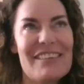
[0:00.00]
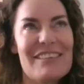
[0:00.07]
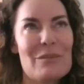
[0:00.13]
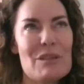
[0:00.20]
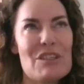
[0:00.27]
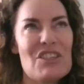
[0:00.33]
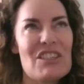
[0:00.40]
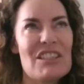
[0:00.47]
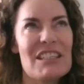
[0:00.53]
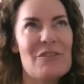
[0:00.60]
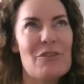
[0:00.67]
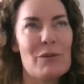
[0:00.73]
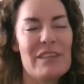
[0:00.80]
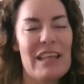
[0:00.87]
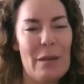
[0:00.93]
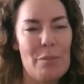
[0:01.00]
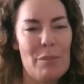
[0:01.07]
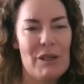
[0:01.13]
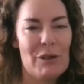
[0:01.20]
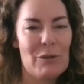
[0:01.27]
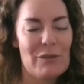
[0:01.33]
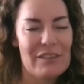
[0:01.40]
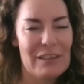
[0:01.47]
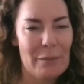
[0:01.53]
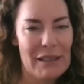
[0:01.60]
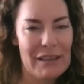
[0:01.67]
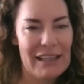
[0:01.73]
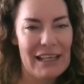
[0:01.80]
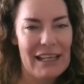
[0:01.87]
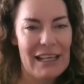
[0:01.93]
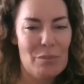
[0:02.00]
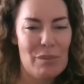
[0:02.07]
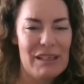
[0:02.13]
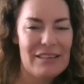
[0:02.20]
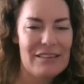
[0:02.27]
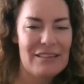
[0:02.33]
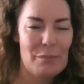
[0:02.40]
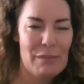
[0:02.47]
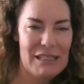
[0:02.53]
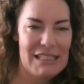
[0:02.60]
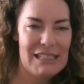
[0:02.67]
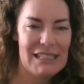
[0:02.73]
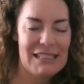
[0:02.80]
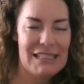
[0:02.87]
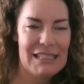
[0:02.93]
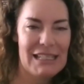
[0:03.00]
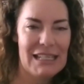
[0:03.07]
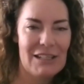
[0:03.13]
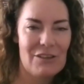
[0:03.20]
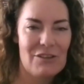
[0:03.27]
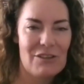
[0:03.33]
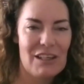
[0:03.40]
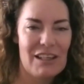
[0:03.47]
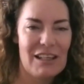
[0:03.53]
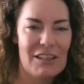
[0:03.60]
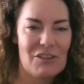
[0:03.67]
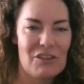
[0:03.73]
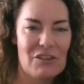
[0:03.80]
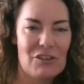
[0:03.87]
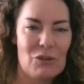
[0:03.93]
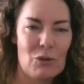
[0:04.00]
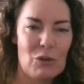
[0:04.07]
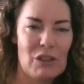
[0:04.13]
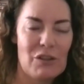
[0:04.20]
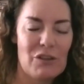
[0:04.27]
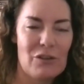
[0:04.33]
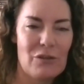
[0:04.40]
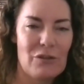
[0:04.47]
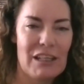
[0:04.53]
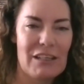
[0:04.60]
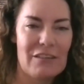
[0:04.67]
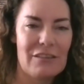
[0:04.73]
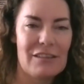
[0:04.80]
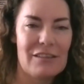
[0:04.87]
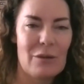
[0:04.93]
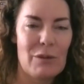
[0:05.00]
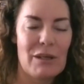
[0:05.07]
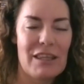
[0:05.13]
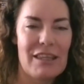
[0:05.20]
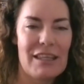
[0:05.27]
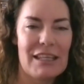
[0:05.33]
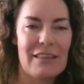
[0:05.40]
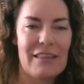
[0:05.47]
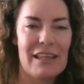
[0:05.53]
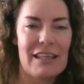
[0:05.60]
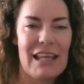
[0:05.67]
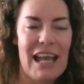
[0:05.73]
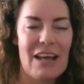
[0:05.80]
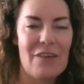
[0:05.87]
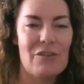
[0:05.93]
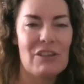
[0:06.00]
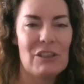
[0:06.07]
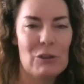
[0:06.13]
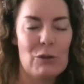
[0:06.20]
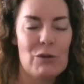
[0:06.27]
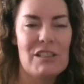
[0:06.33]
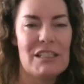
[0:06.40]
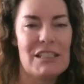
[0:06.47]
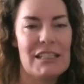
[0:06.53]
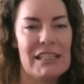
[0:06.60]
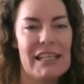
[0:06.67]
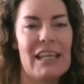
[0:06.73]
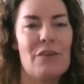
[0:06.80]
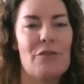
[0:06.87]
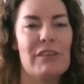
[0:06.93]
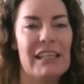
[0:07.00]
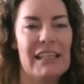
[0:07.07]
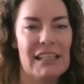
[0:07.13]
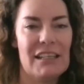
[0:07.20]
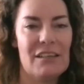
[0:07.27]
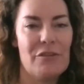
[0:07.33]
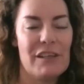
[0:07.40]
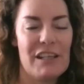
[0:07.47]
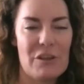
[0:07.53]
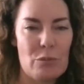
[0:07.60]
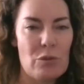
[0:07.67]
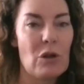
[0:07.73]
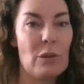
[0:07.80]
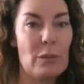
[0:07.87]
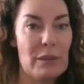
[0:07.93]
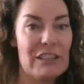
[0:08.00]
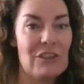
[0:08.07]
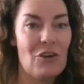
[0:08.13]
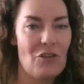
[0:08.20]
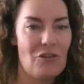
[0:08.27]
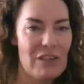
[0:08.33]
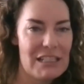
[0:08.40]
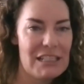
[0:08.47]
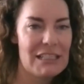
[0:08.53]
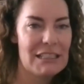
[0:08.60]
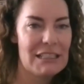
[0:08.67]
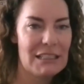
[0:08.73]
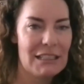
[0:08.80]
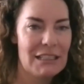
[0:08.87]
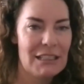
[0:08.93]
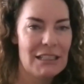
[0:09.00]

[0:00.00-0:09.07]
that submission, if it was happening with something that had been submitted and I just saw lots of errors, I would think they haven't looked at it carefully enough, and it's probably not ready